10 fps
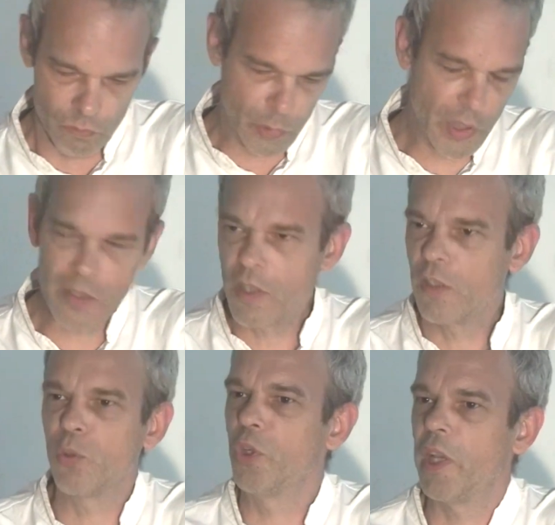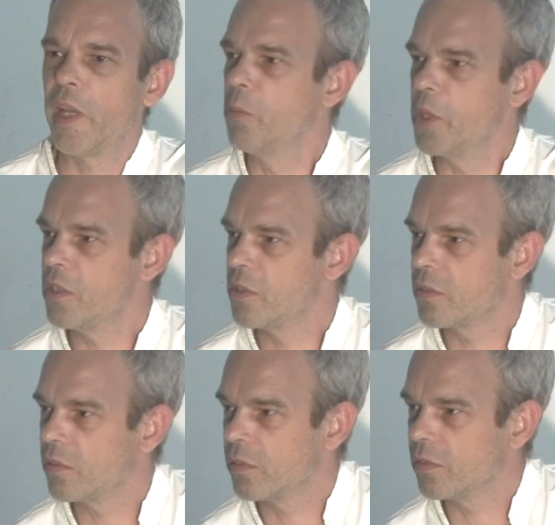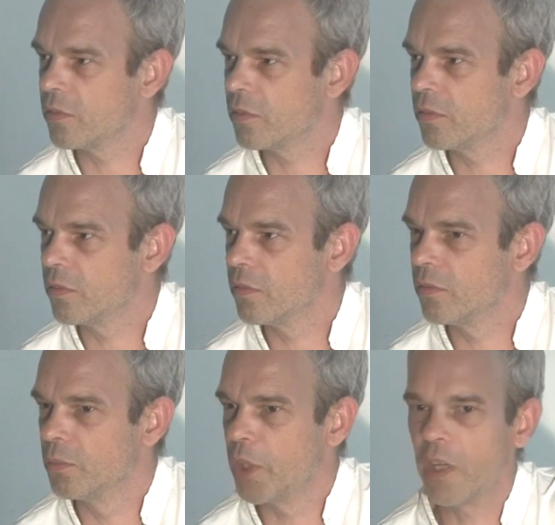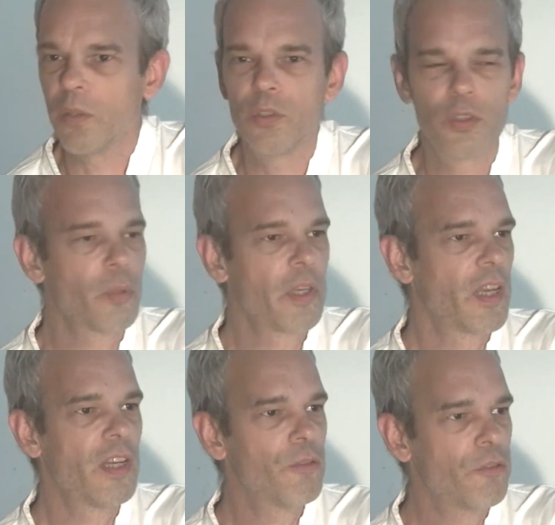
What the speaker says: runs into the enemies without showing any